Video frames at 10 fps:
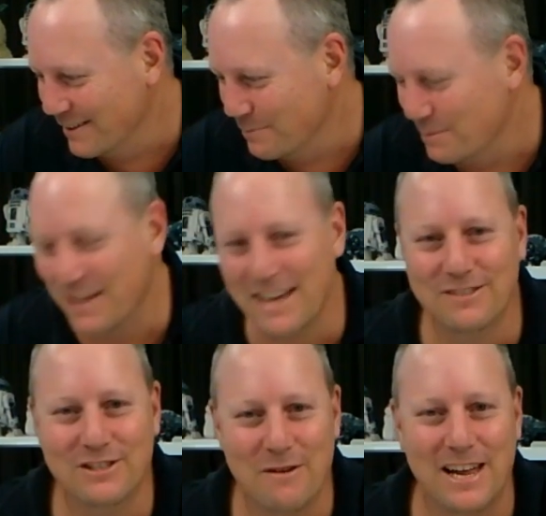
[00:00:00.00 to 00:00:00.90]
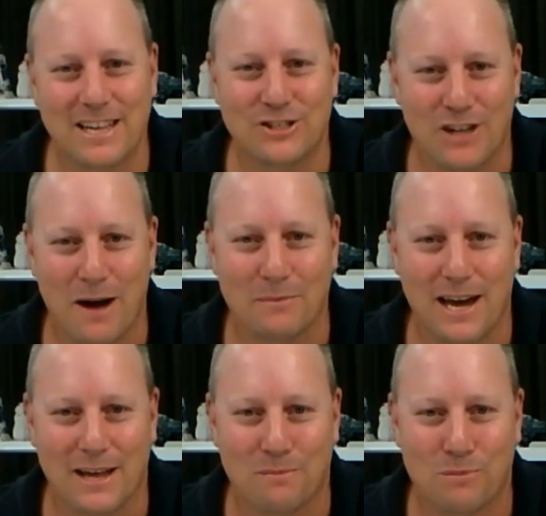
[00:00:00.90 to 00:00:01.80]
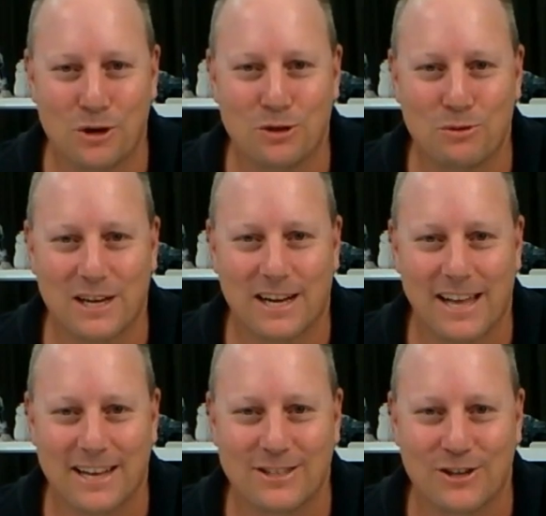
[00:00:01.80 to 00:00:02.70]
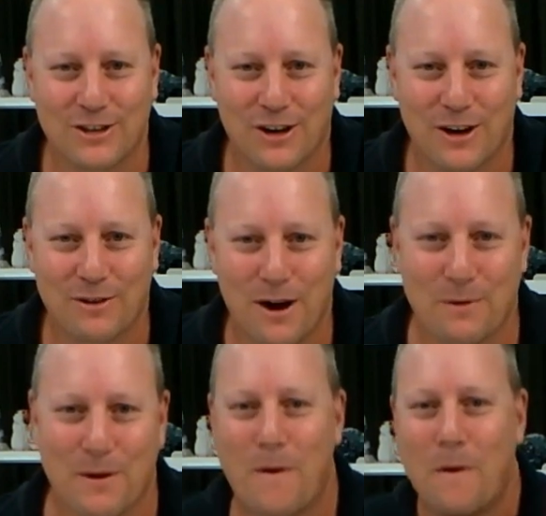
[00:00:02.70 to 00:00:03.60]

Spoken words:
But then if someone had jumped out of the bush with a clown suit on,